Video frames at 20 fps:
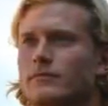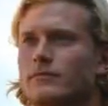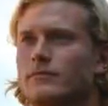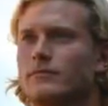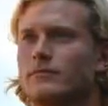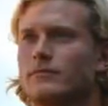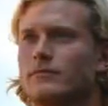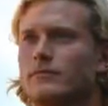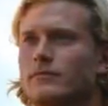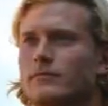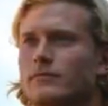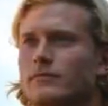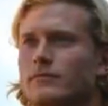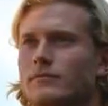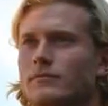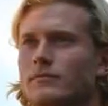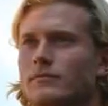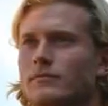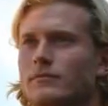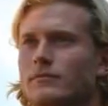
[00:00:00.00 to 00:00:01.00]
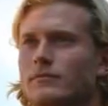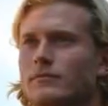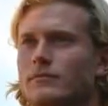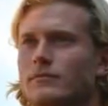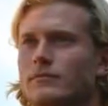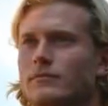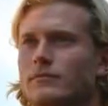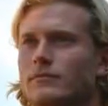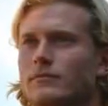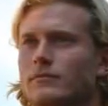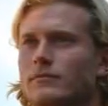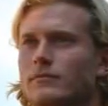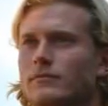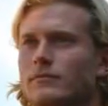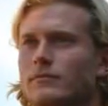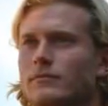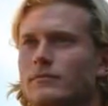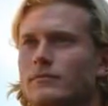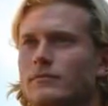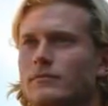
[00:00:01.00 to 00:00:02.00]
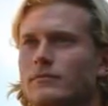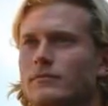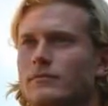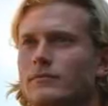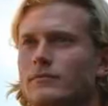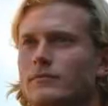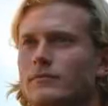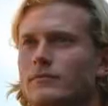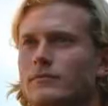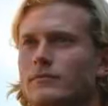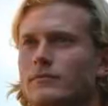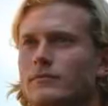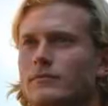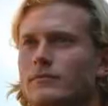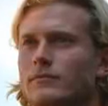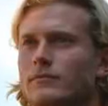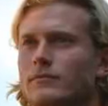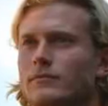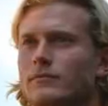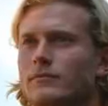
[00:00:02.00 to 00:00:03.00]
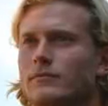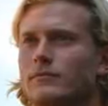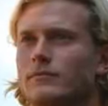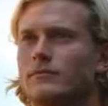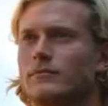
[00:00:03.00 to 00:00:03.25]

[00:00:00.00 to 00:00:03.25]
Nobody speaks.